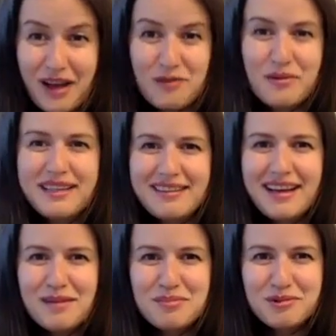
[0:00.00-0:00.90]
great help
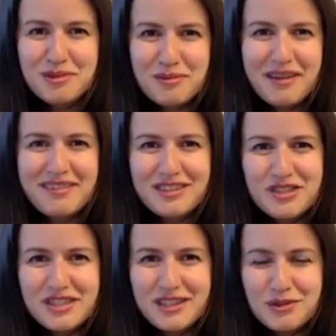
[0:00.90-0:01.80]
to the wave energy
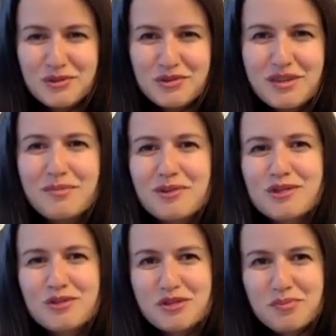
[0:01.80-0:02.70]
industry, because
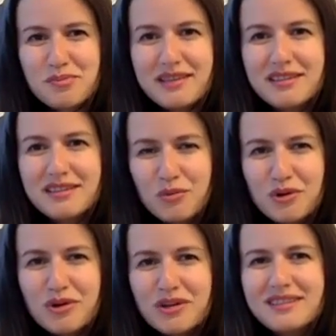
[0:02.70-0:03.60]
you're spreading the
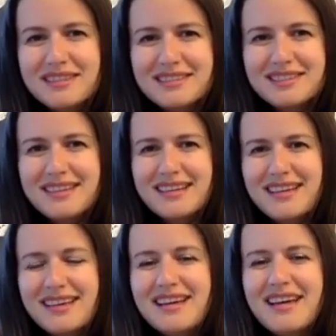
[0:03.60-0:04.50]
word, and
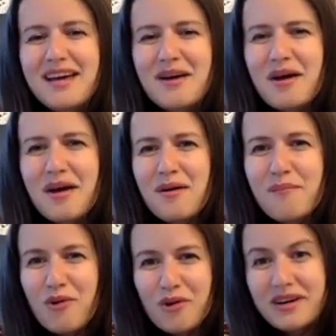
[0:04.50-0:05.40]

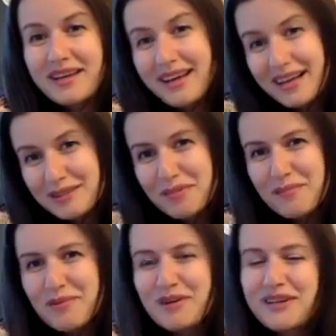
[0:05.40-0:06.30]
more young
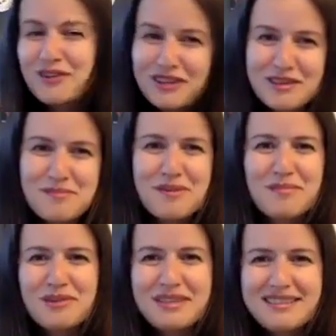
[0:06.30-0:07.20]
people and older people
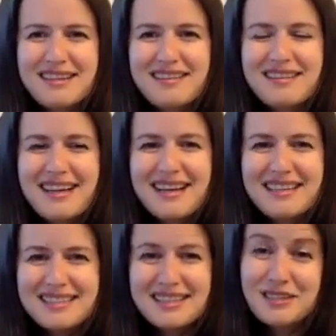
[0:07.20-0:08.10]
that are
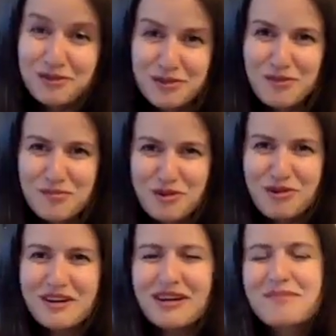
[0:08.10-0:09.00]
listening to your
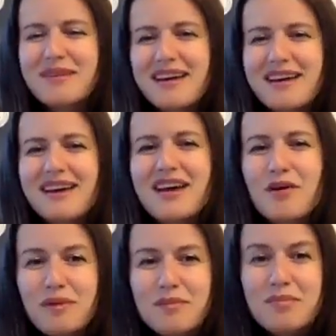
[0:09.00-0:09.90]
program
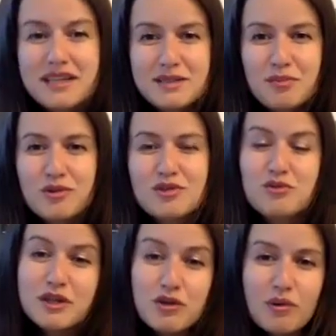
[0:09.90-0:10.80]
will be exposed to
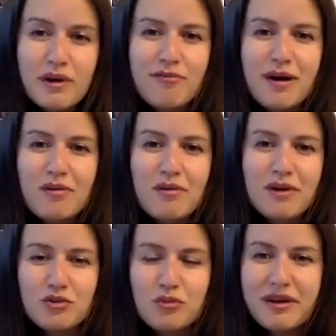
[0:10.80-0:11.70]
EcoWave power and
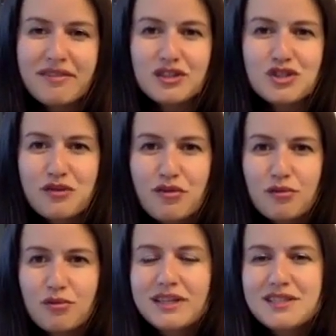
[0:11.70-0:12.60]
to wave energy through
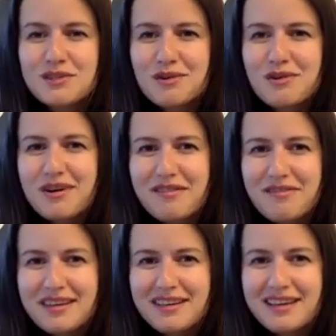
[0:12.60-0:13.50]
it. So I think